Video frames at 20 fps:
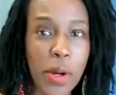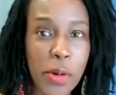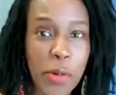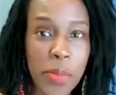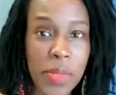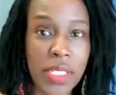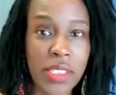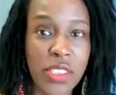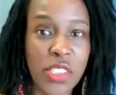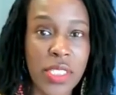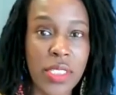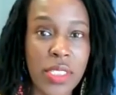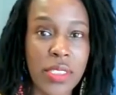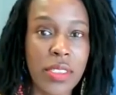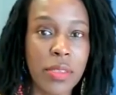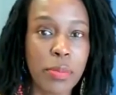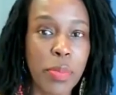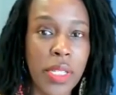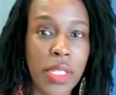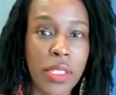moment,
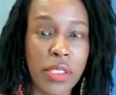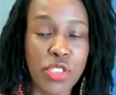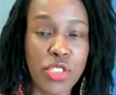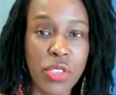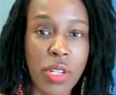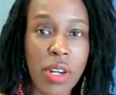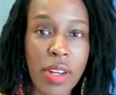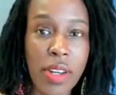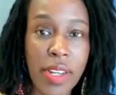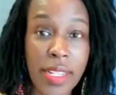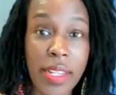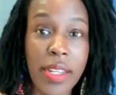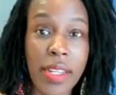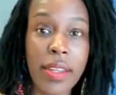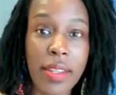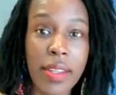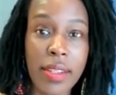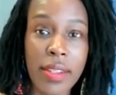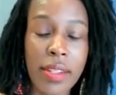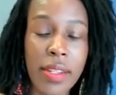just being drawn
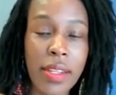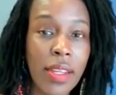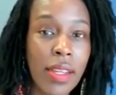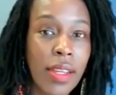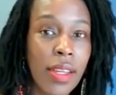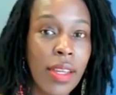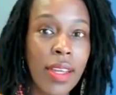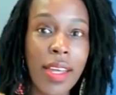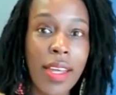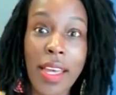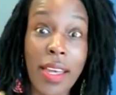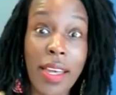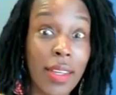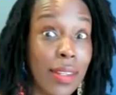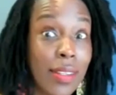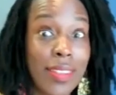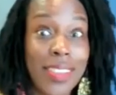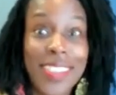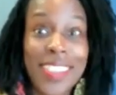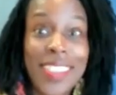in,
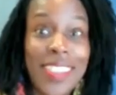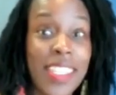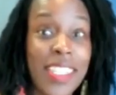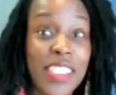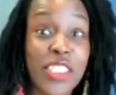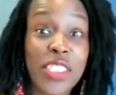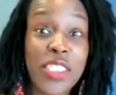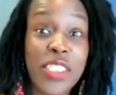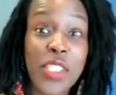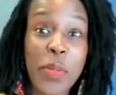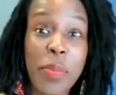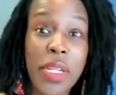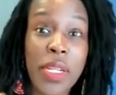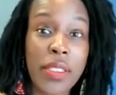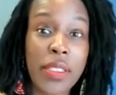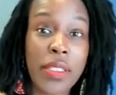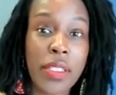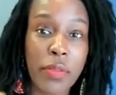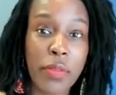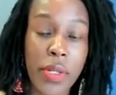like just so
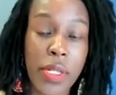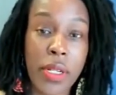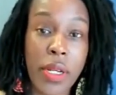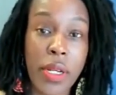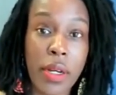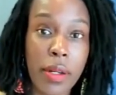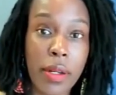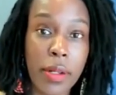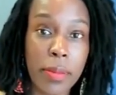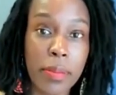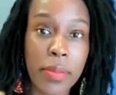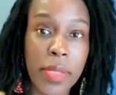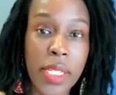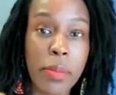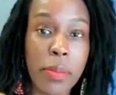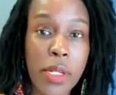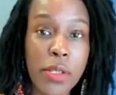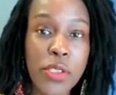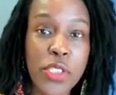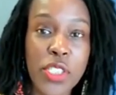many different
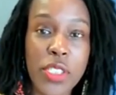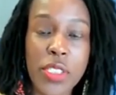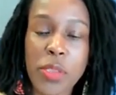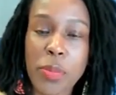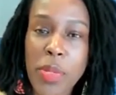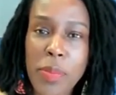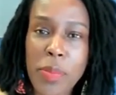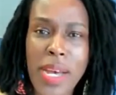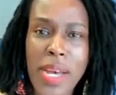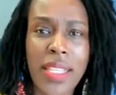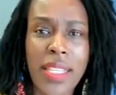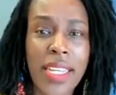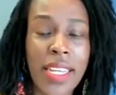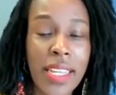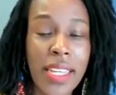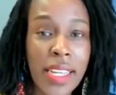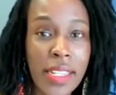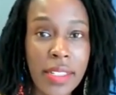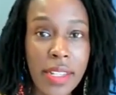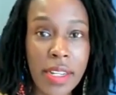emotions. But by the
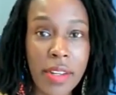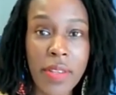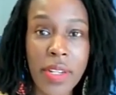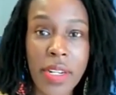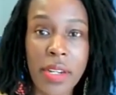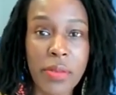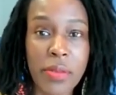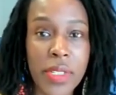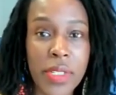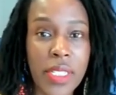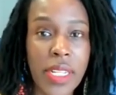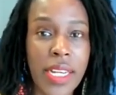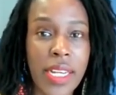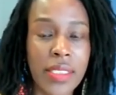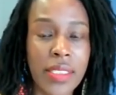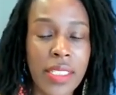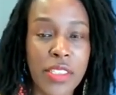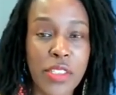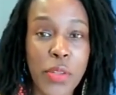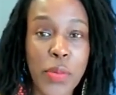end of it, I
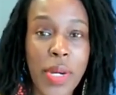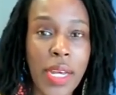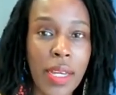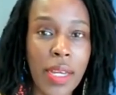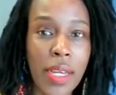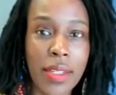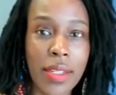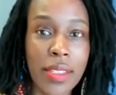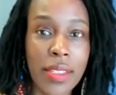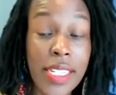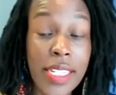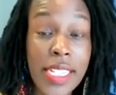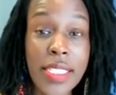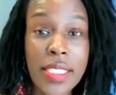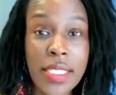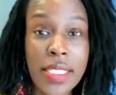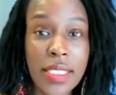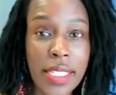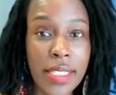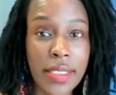realized that, I
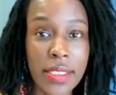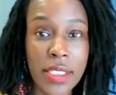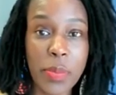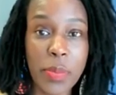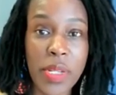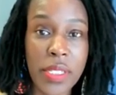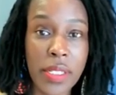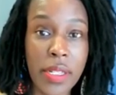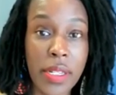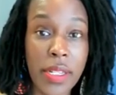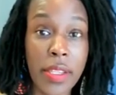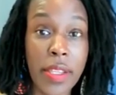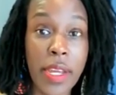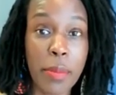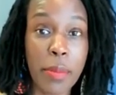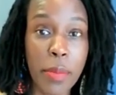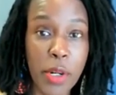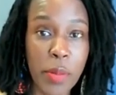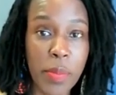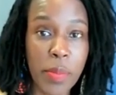couldn't stay suspended in
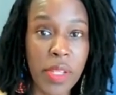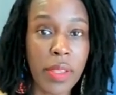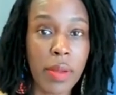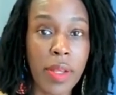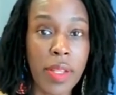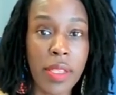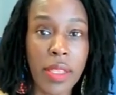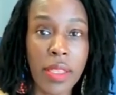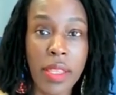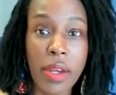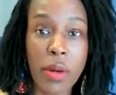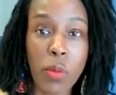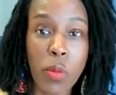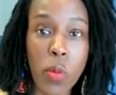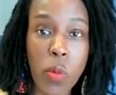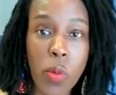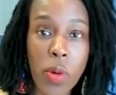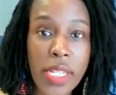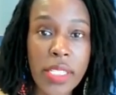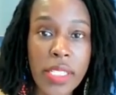that moment, that there
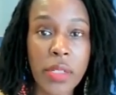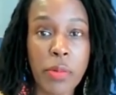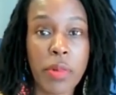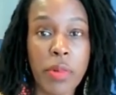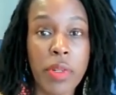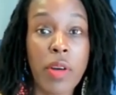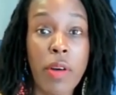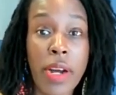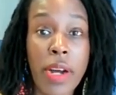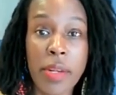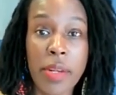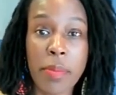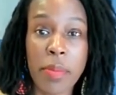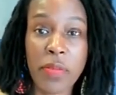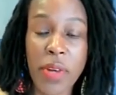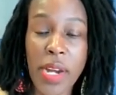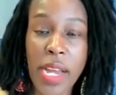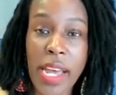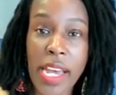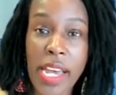was a
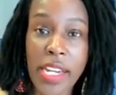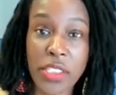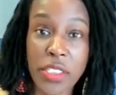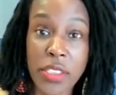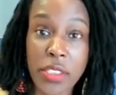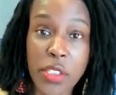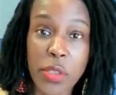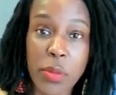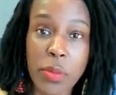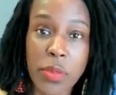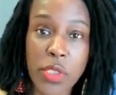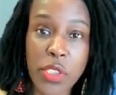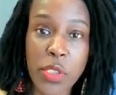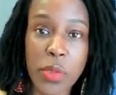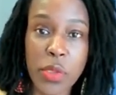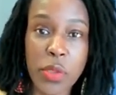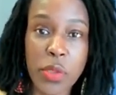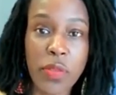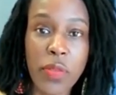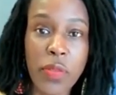requirement for actions to
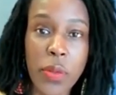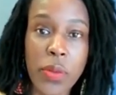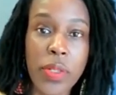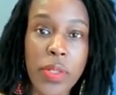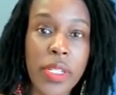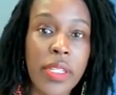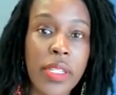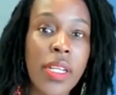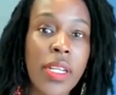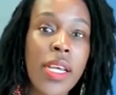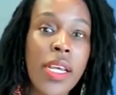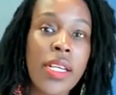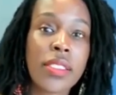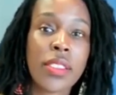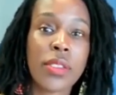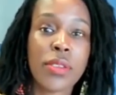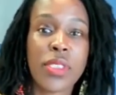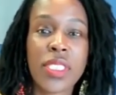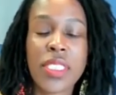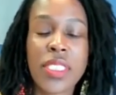move forward.
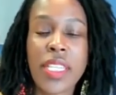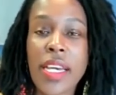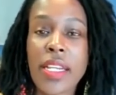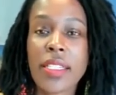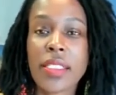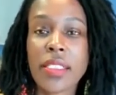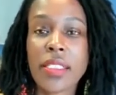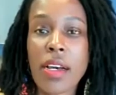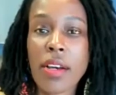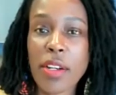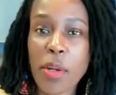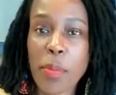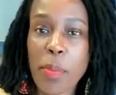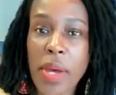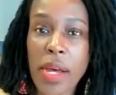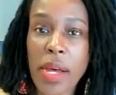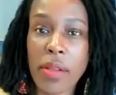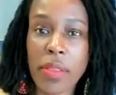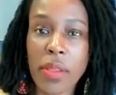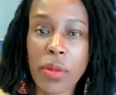So just kind of talk
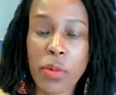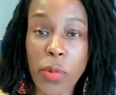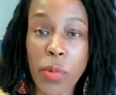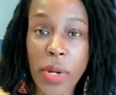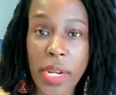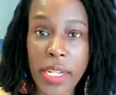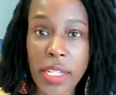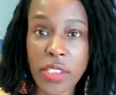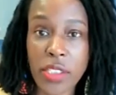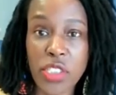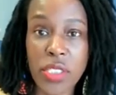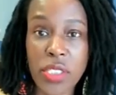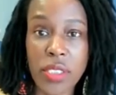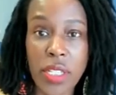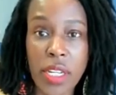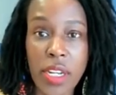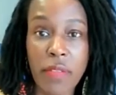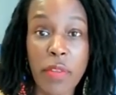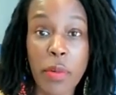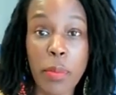about the
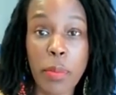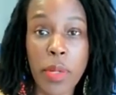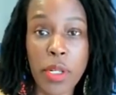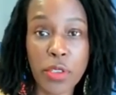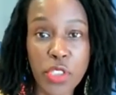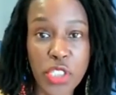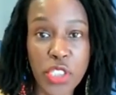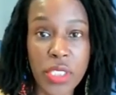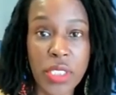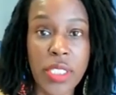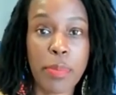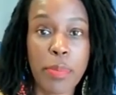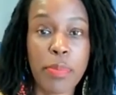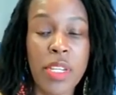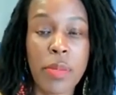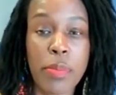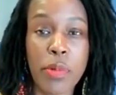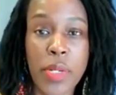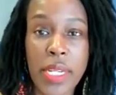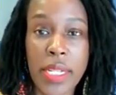ranges of emotions that
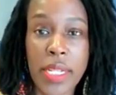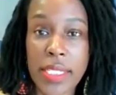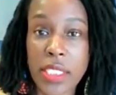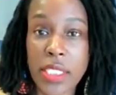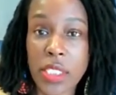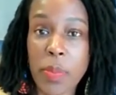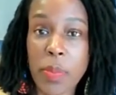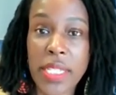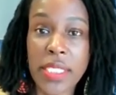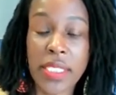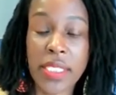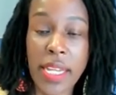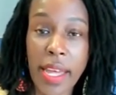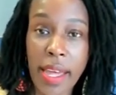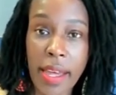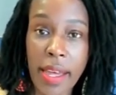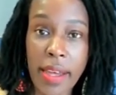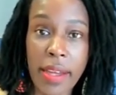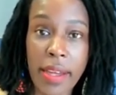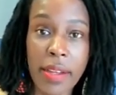people can expect to
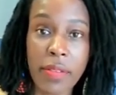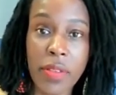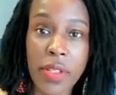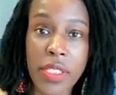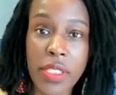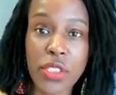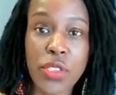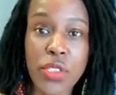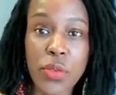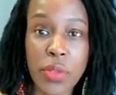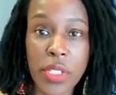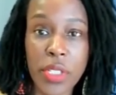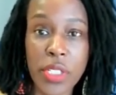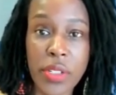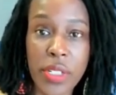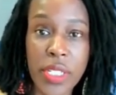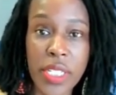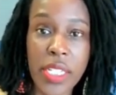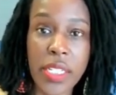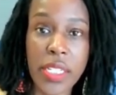have during
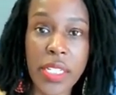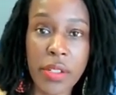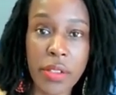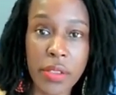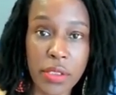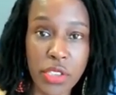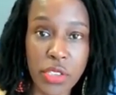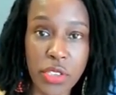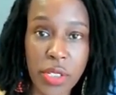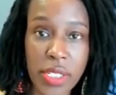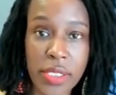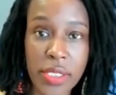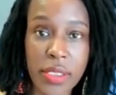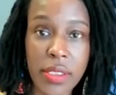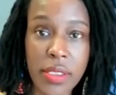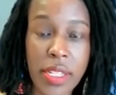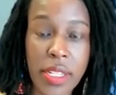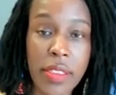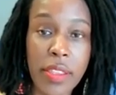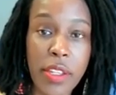your keynote
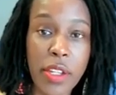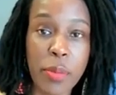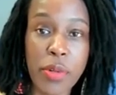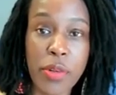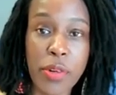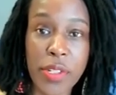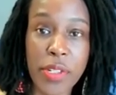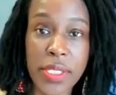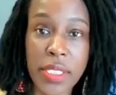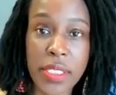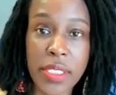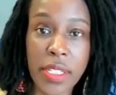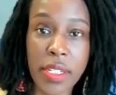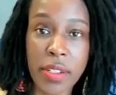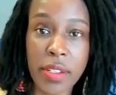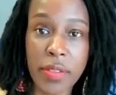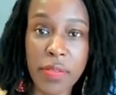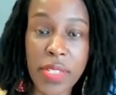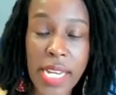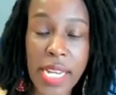address and the importance
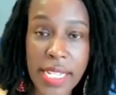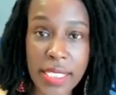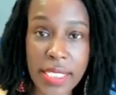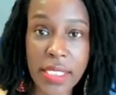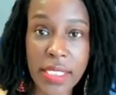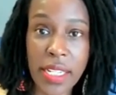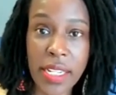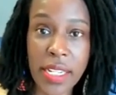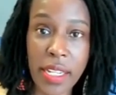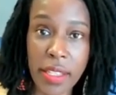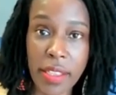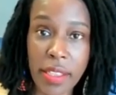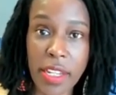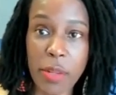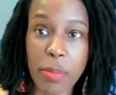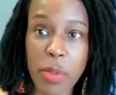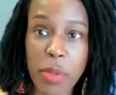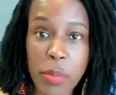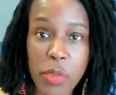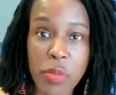of not staying
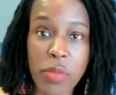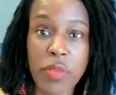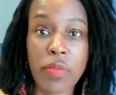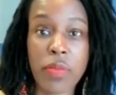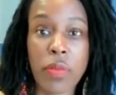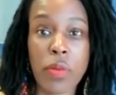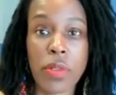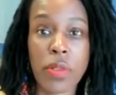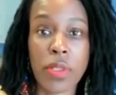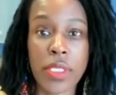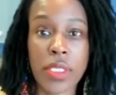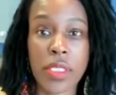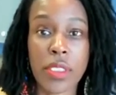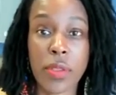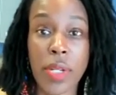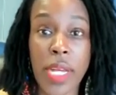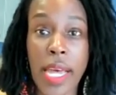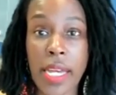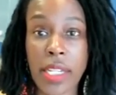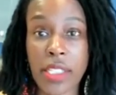there, but moving forward
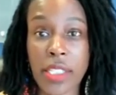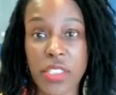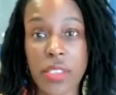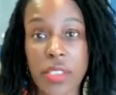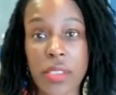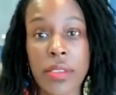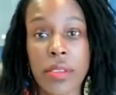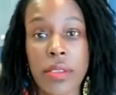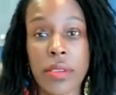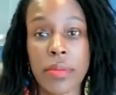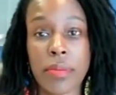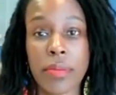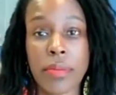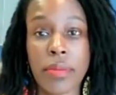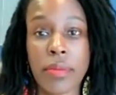to action.